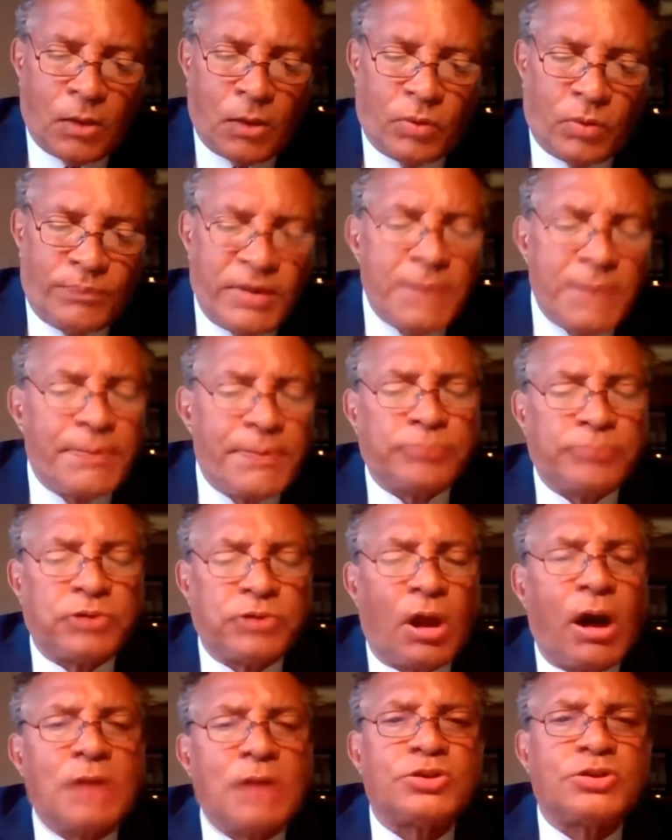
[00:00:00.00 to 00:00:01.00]
When BPEP
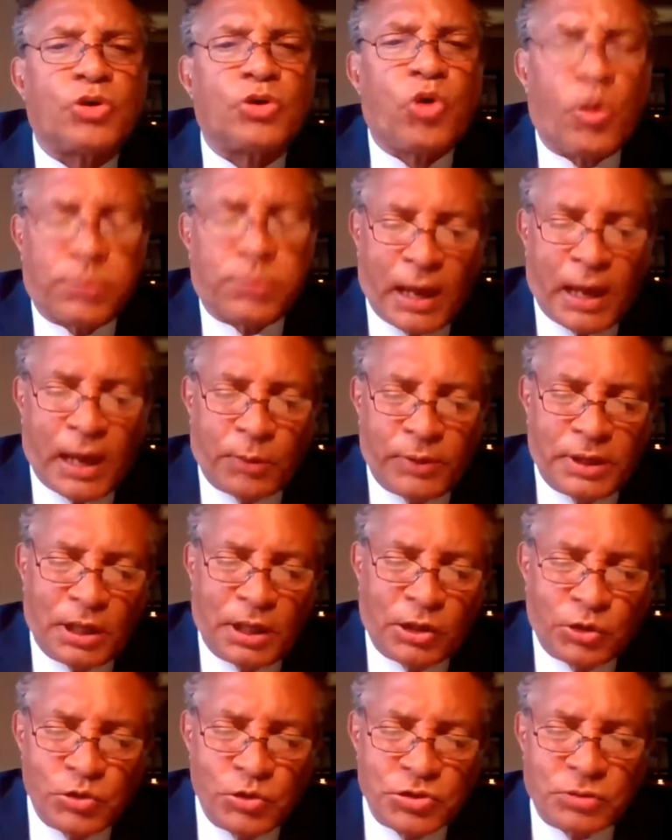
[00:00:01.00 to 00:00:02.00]
launched the Corporate Equity and
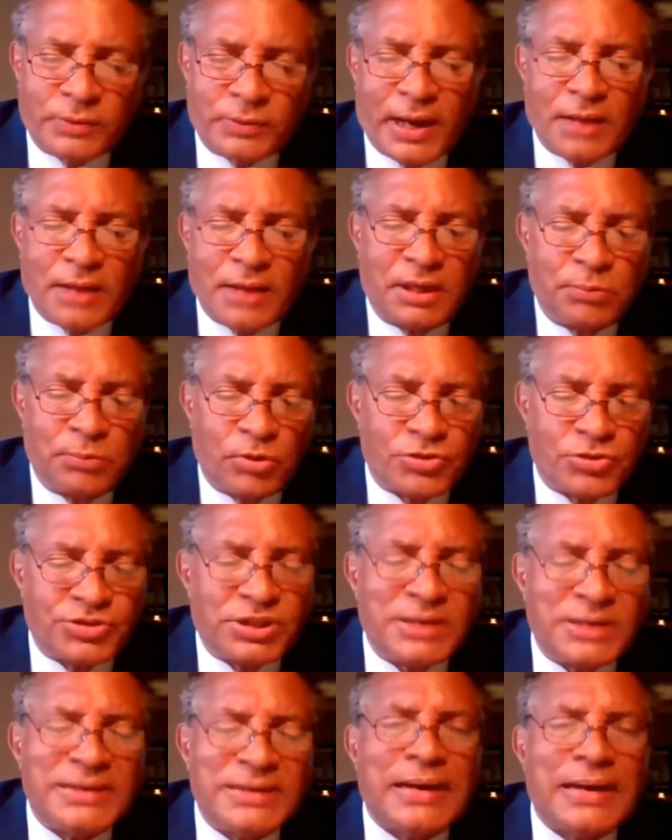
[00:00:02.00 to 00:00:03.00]
Inclusion Roundtable,
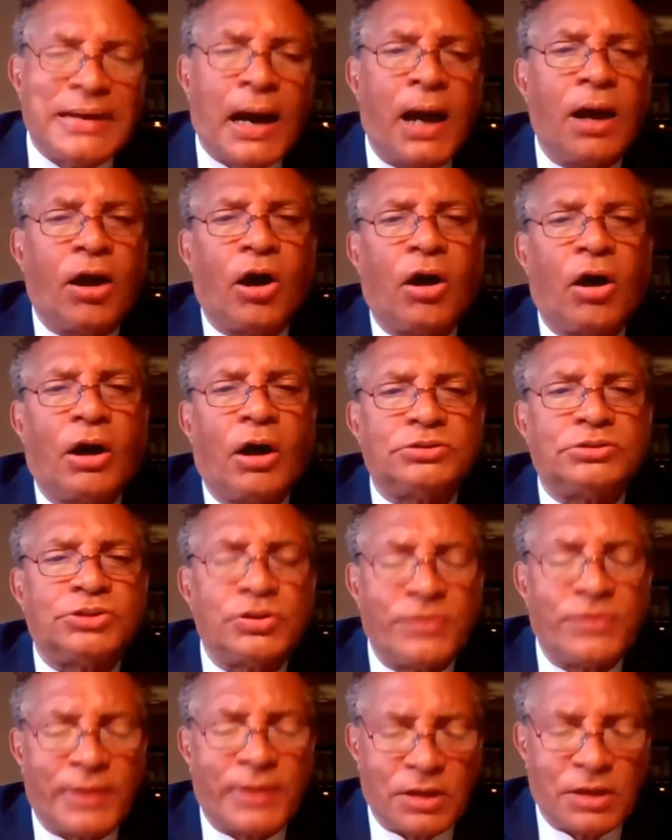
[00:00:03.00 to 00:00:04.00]
CEIR, in
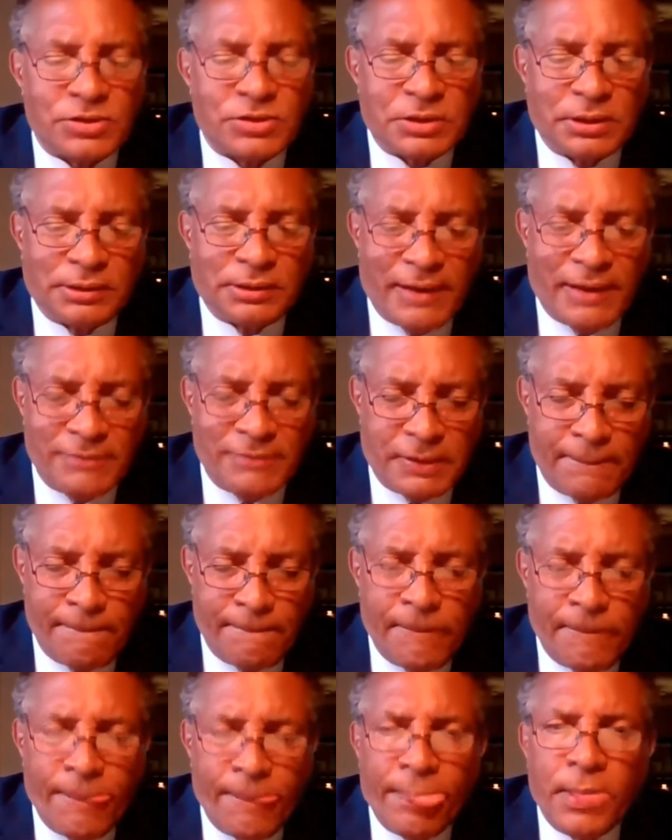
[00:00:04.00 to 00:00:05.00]
2011,
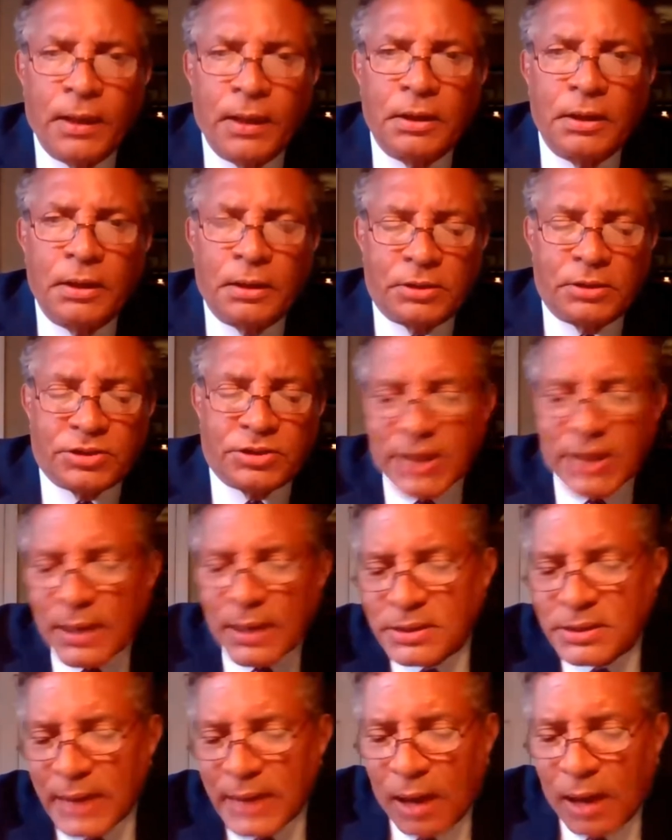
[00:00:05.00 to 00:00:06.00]
the
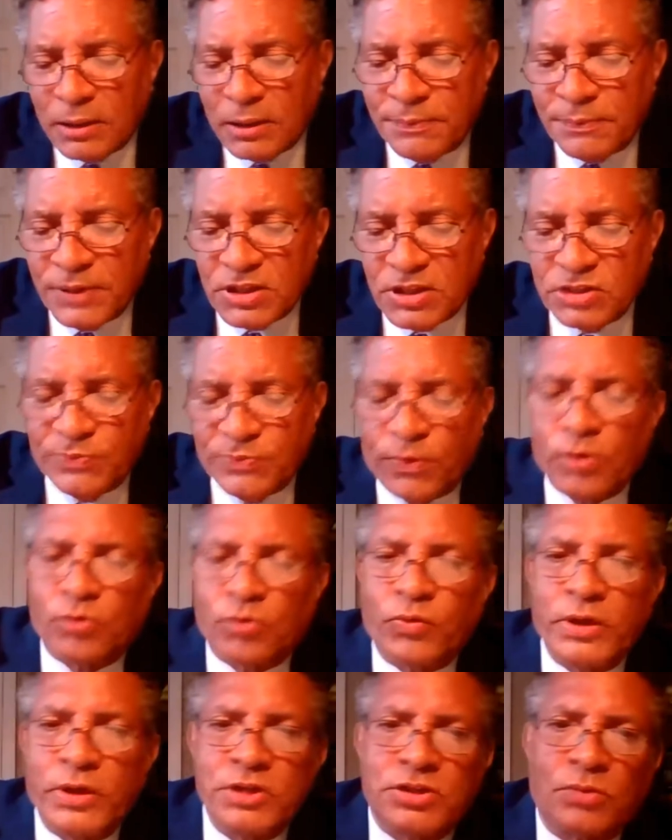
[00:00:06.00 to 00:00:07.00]
10-county Pittsburgh
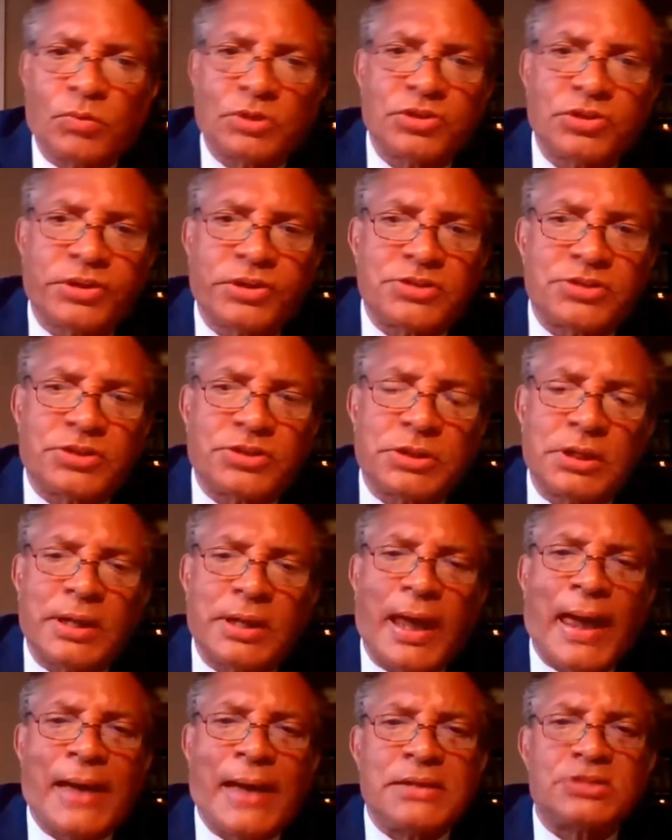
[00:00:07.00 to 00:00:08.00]
region was listed
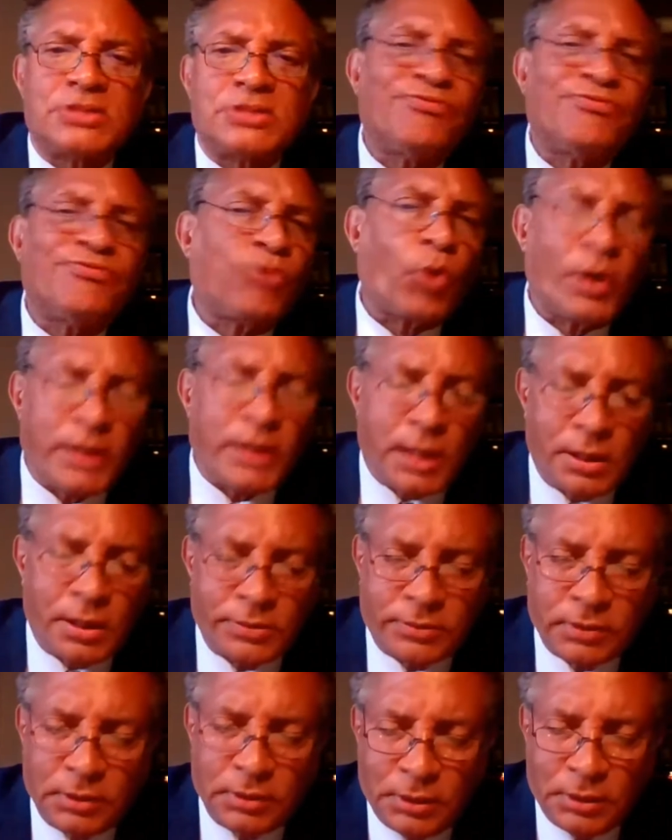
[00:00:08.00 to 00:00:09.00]
as
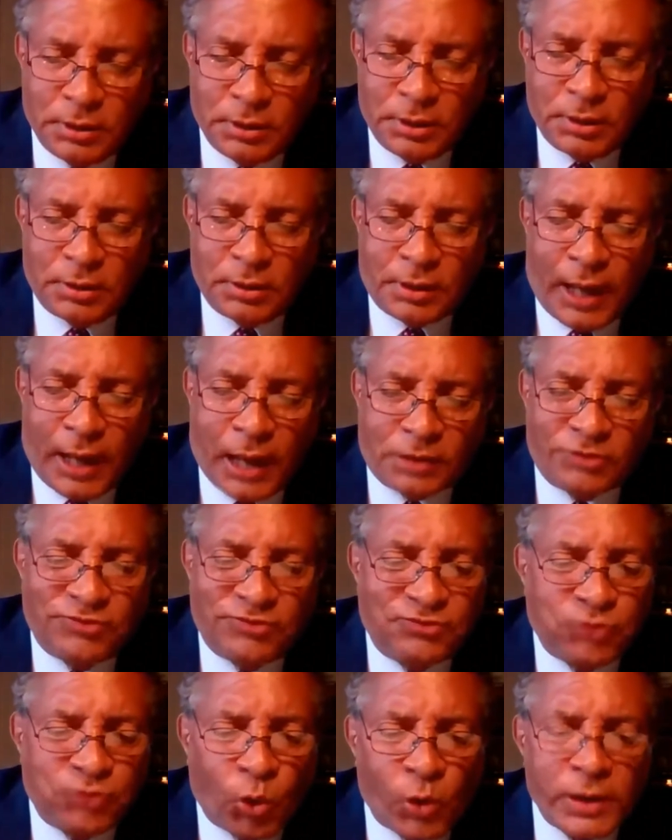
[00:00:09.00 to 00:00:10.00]
40th out of
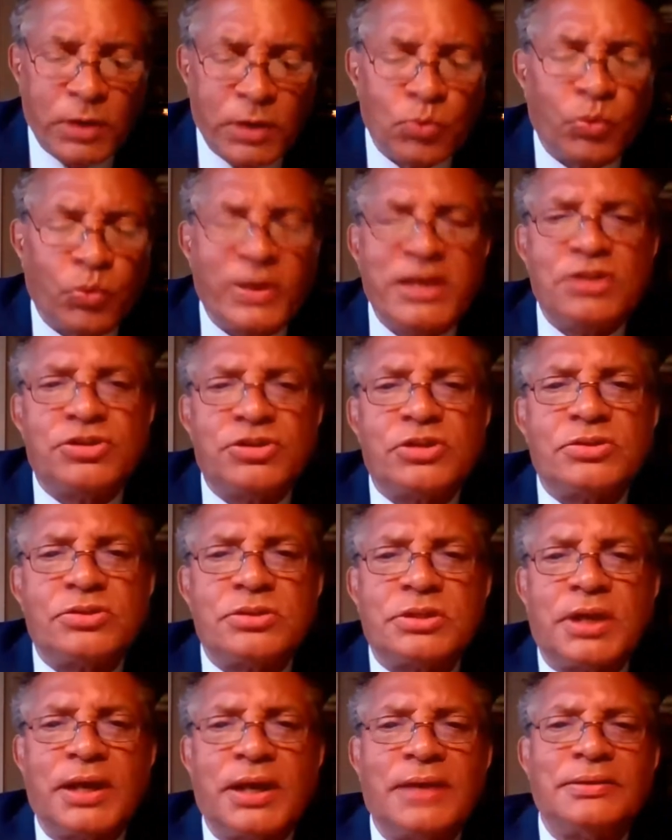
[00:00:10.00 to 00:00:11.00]
40
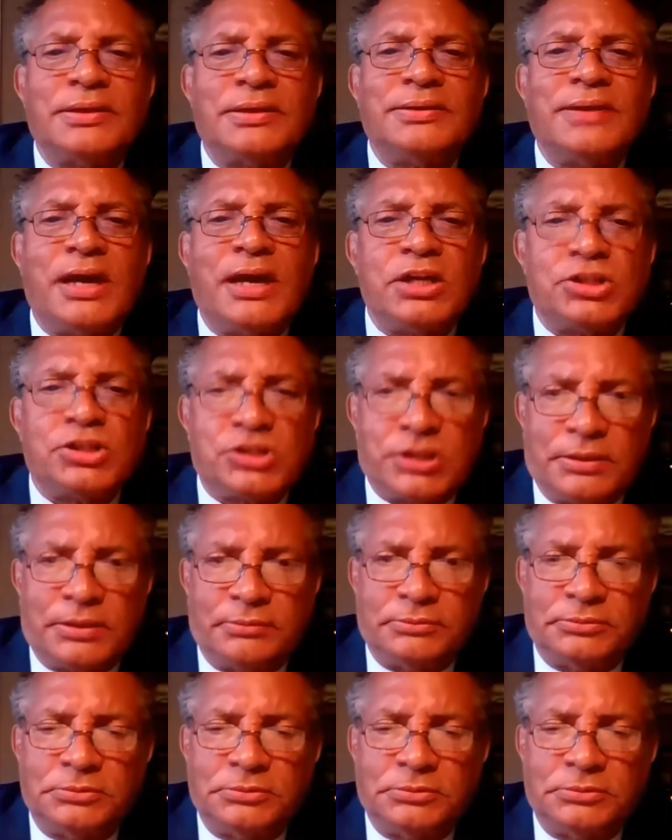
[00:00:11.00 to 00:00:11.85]
regions in the nation